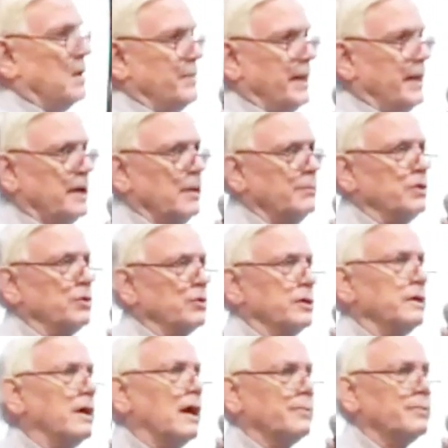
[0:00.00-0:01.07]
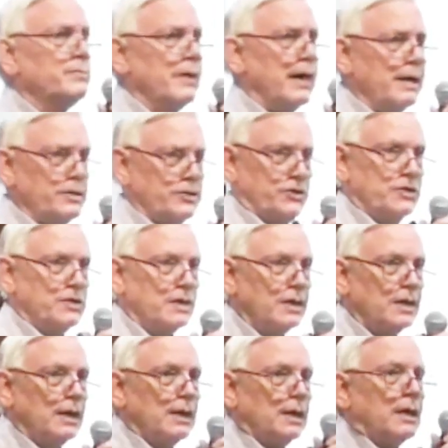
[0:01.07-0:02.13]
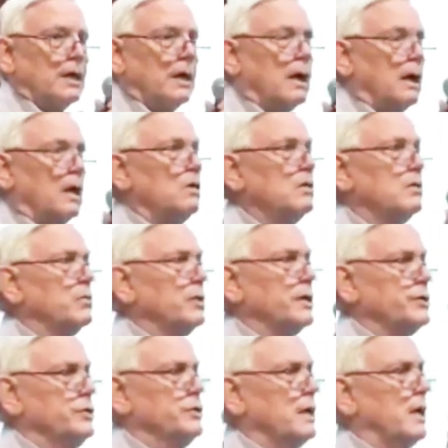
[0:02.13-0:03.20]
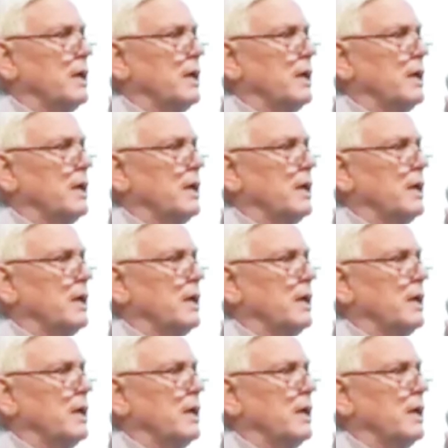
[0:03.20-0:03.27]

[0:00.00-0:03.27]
man named Jürgen Habermas, who was